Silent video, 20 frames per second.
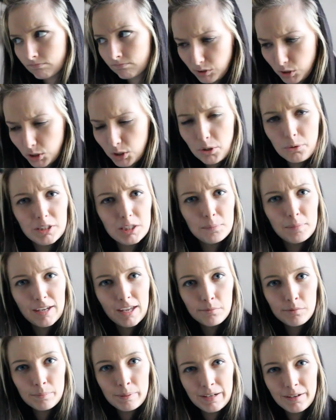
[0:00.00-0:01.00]
So it's
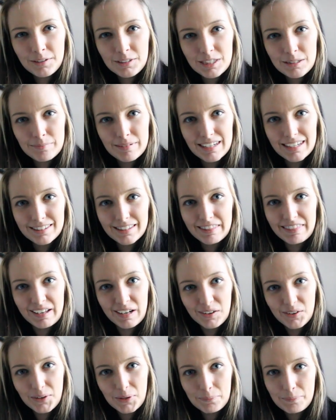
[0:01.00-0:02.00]
become apparent to me that
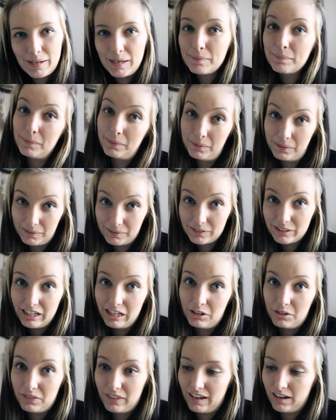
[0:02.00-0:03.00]
there are people
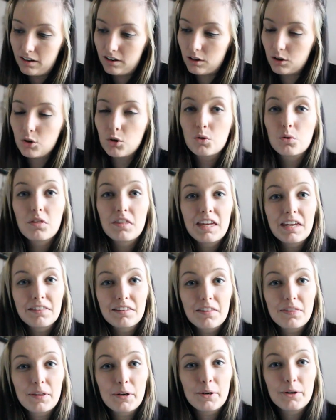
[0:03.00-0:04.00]
out there who think
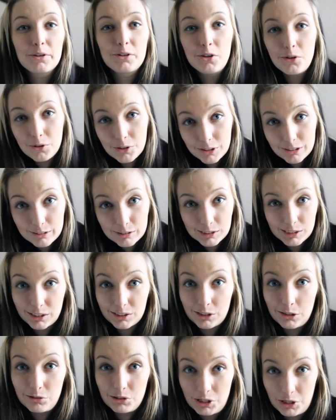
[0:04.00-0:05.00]
that there are no girls
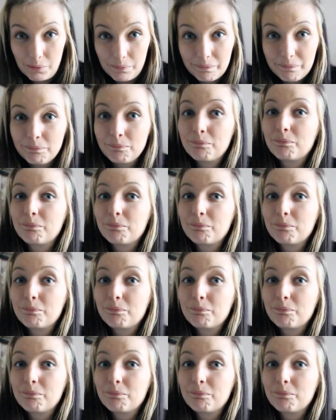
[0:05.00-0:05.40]
on YouTube.